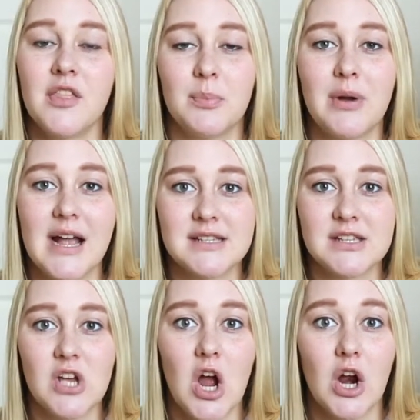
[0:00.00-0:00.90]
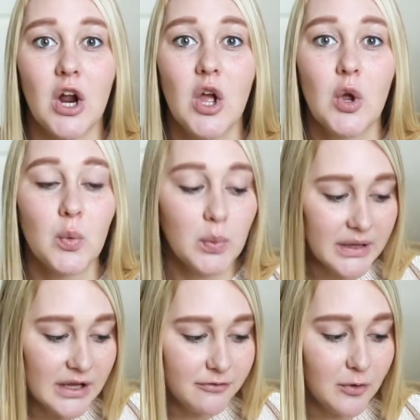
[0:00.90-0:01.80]
Their prices are
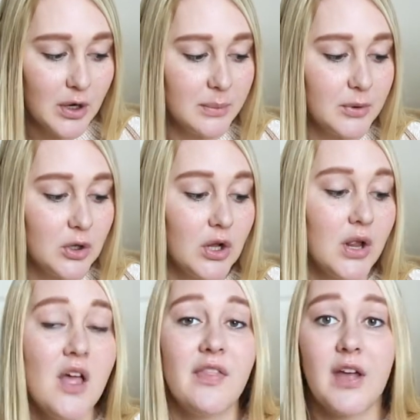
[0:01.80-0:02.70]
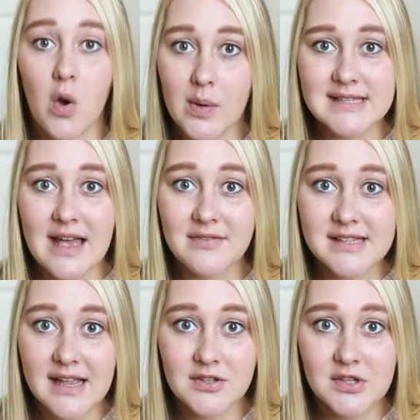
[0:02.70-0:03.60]
really affordable, they always have
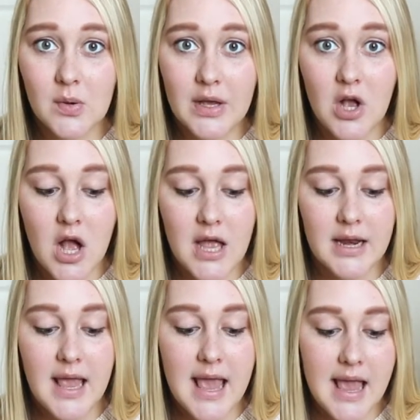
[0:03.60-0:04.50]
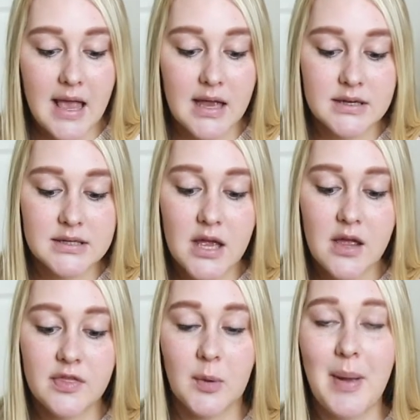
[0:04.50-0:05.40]
sales going on, and
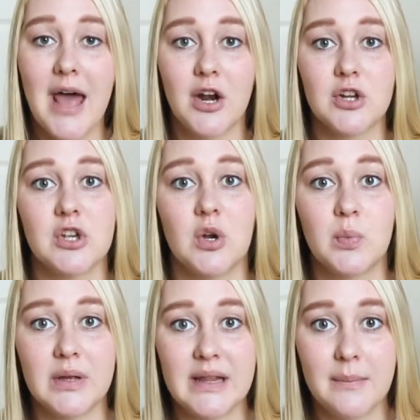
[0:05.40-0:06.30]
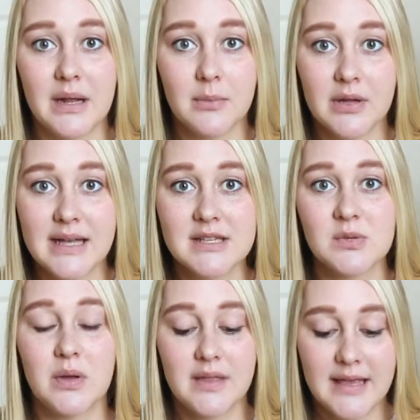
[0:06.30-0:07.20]
their patterns are really
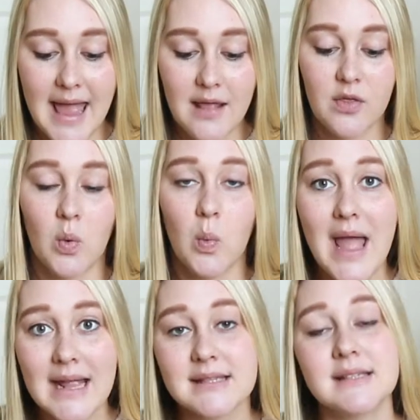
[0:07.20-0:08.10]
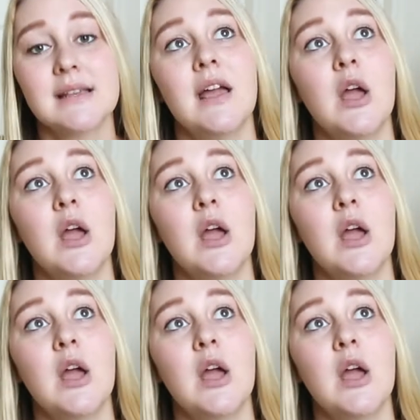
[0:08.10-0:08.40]
minimalist with, again, the whites,